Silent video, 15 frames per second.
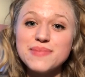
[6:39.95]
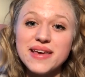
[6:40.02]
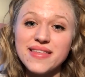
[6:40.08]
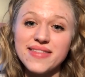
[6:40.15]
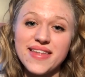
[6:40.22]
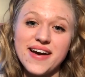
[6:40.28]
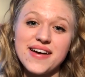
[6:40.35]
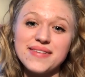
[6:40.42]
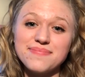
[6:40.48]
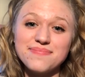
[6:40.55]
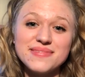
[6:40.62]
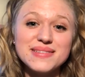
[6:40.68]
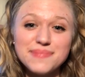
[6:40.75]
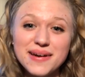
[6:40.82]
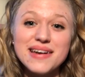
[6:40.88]
being there.
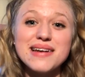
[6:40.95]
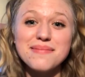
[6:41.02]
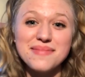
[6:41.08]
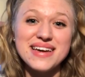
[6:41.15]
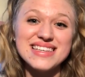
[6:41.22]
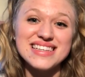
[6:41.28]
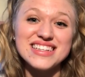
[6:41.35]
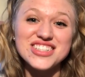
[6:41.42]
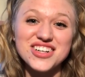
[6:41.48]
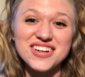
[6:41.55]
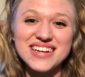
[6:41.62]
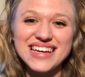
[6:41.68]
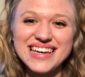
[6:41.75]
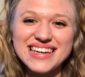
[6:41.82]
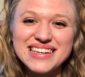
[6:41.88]
It's been an amazing
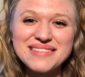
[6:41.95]
journey.